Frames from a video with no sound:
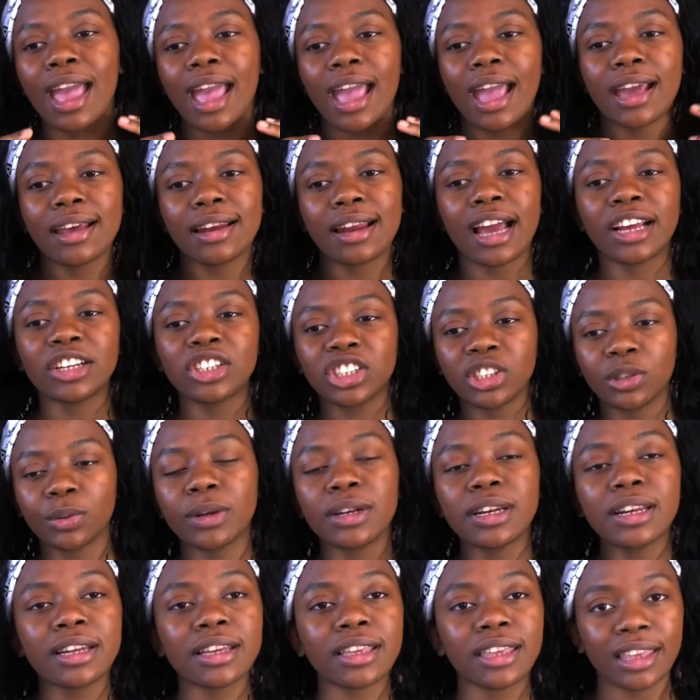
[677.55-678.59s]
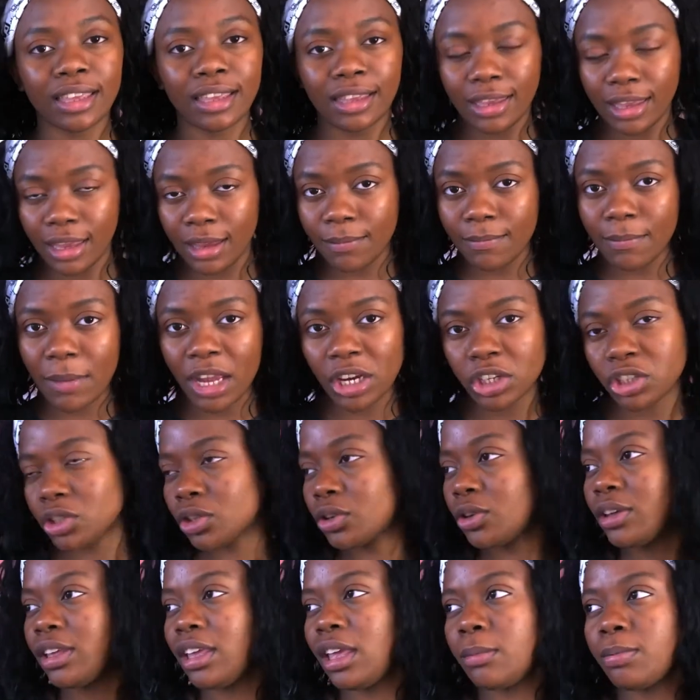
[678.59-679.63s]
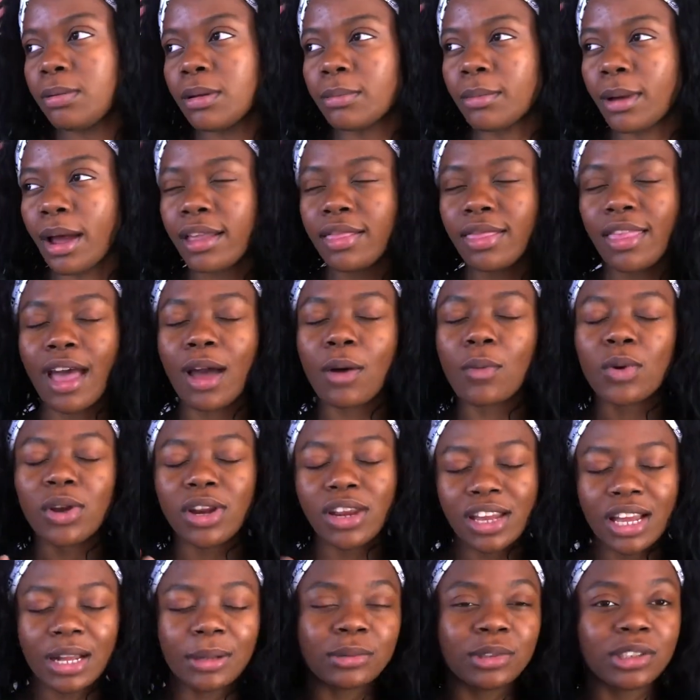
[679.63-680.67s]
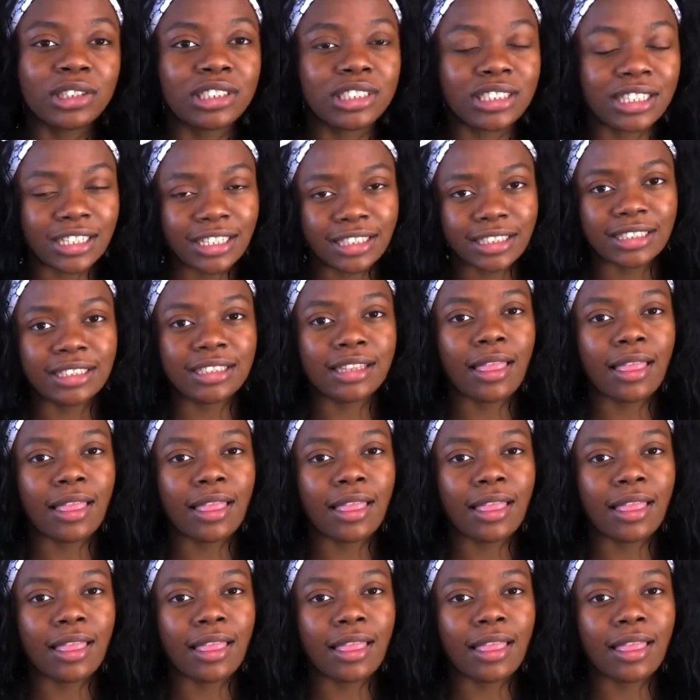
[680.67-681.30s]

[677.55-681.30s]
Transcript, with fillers: and i just want to keep make sure you keep in mind that when it comes to sis